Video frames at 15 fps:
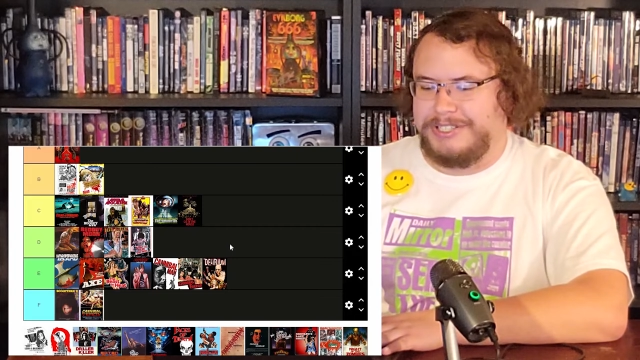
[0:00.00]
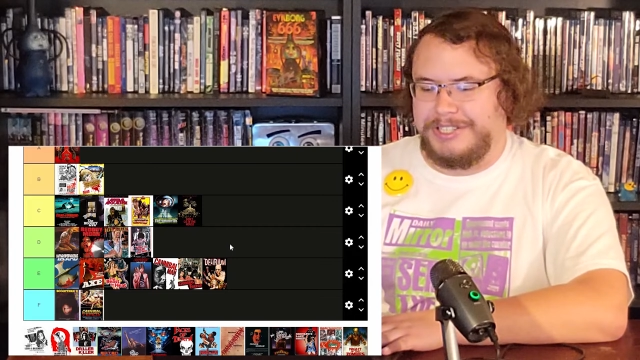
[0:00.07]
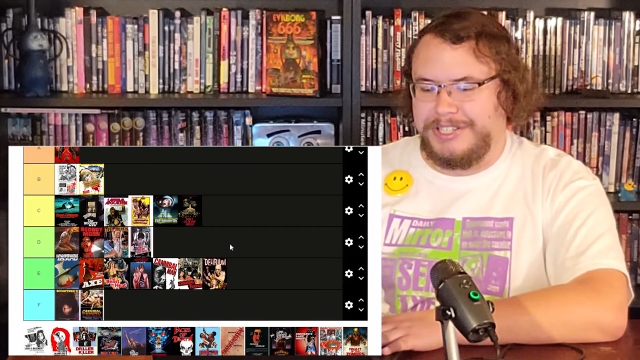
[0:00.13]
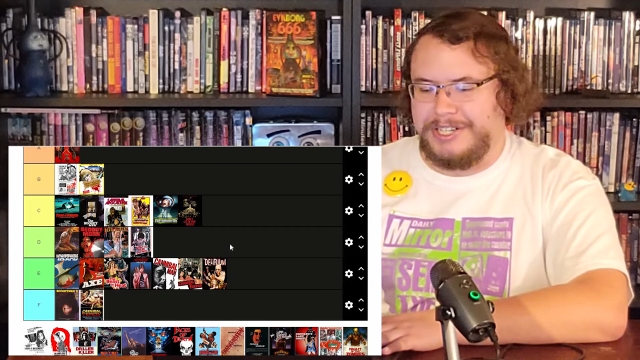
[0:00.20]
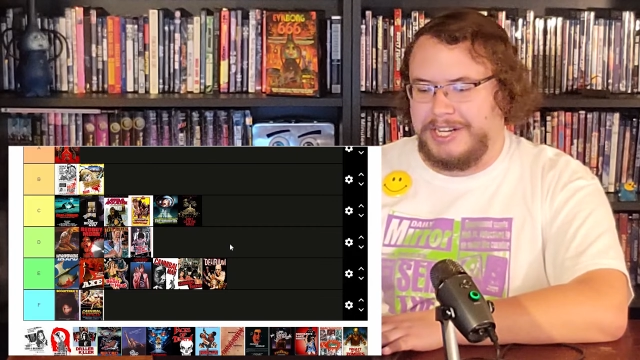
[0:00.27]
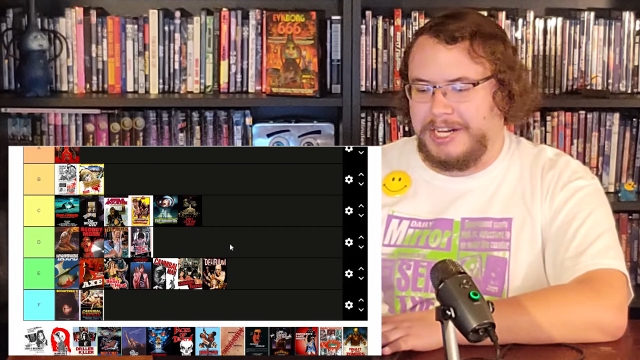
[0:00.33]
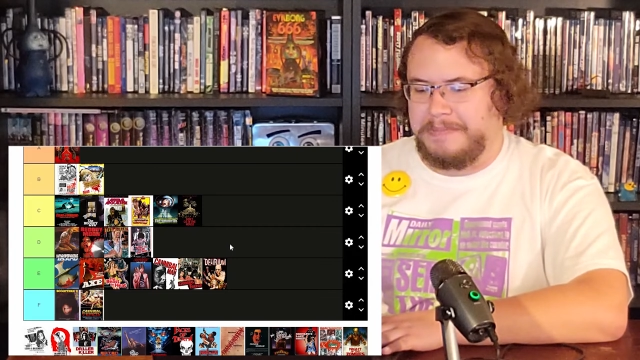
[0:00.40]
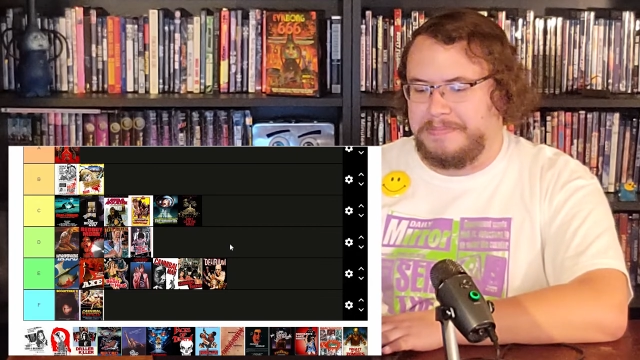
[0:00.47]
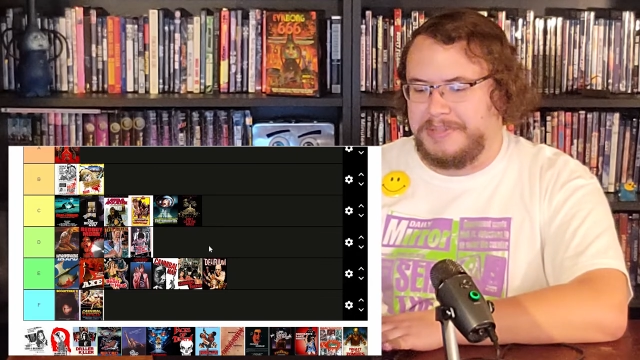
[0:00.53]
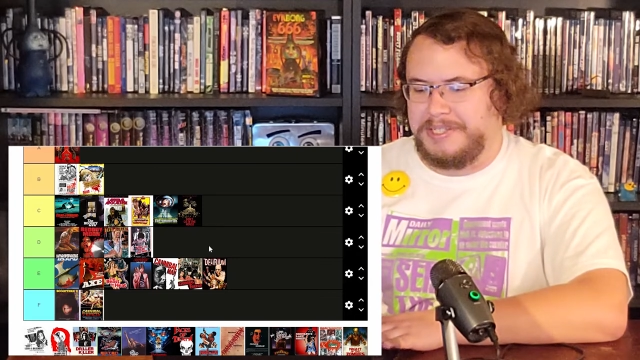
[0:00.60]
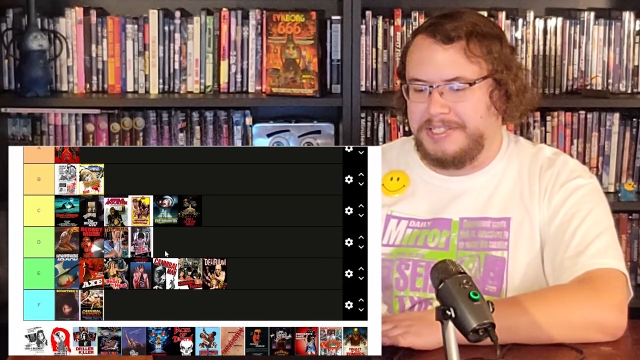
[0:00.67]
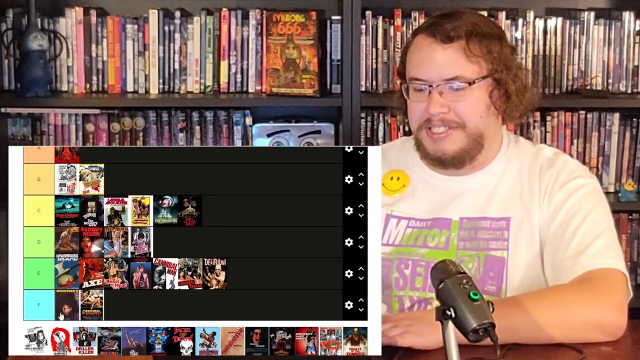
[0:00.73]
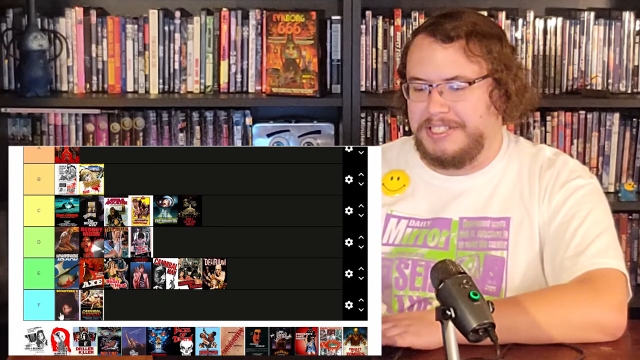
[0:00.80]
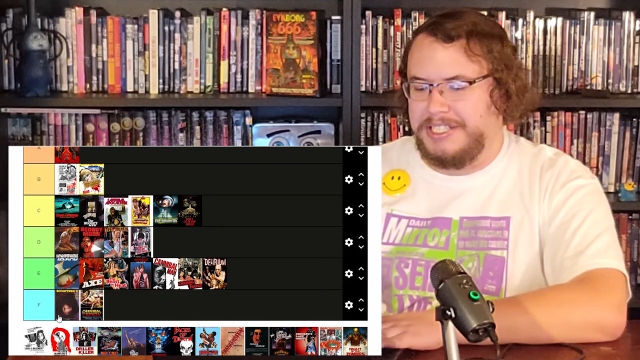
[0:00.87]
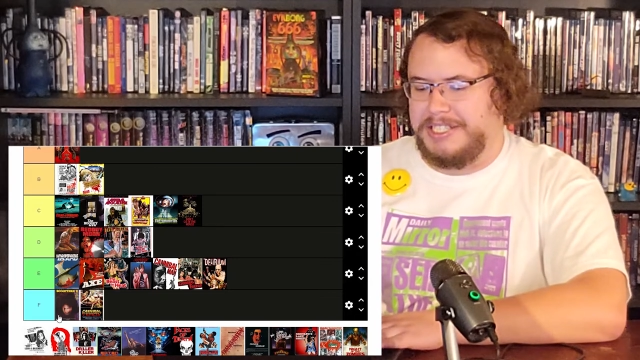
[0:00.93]
you up to
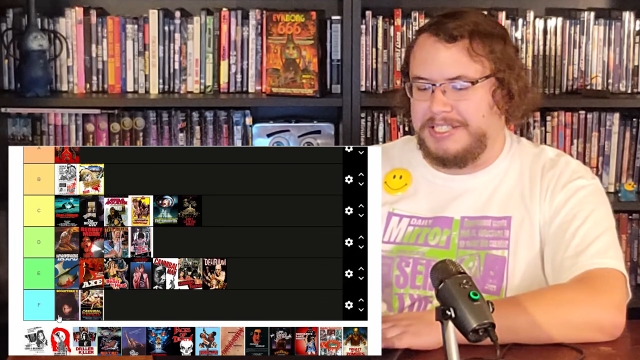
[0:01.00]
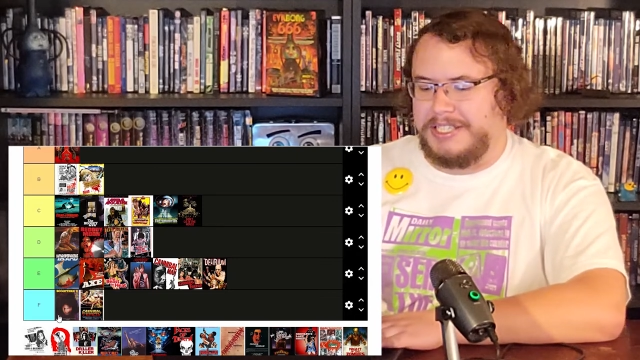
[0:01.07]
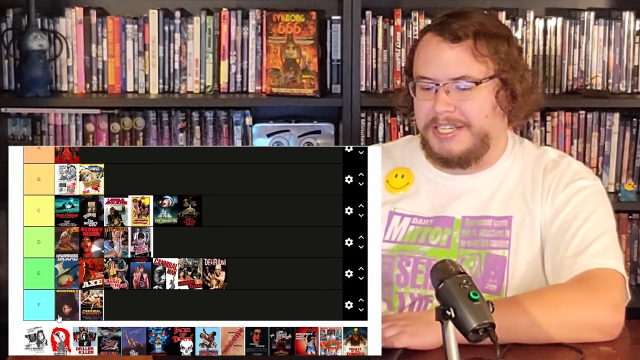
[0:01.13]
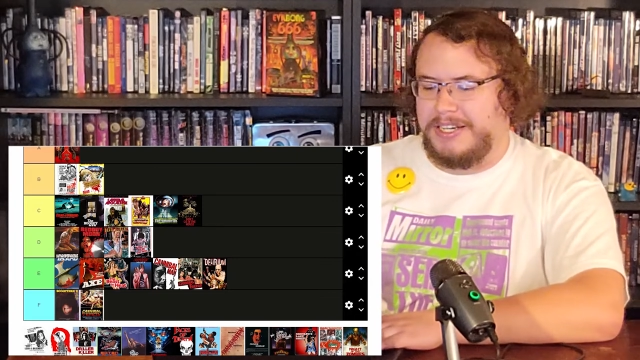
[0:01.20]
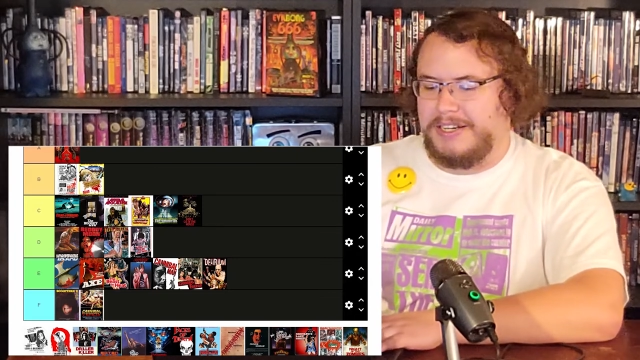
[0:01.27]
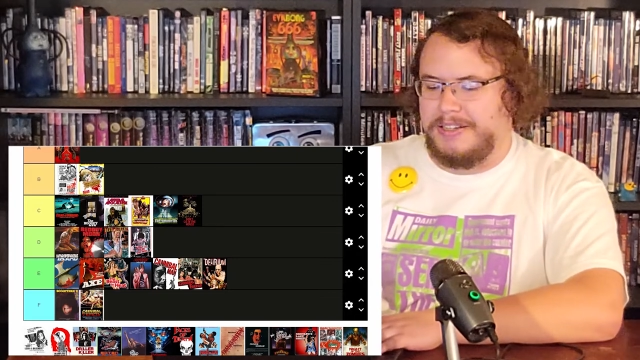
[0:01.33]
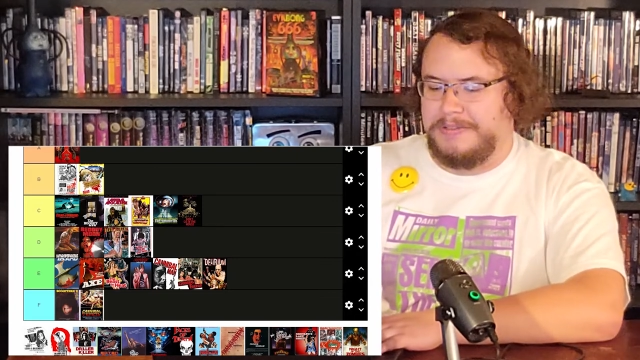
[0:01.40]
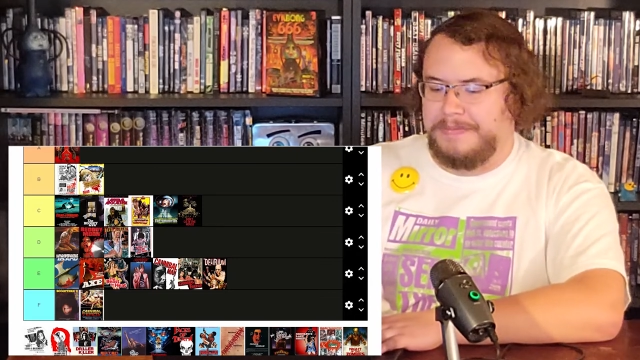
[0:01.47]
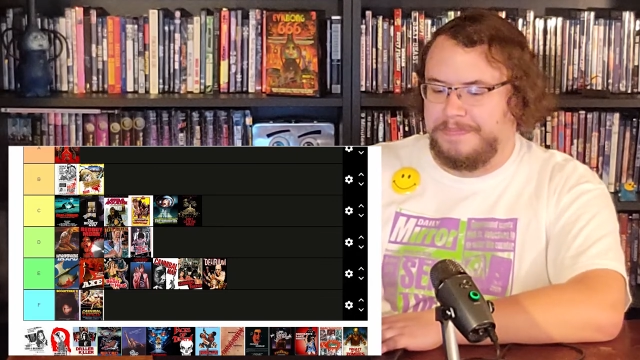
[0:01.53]
D tier.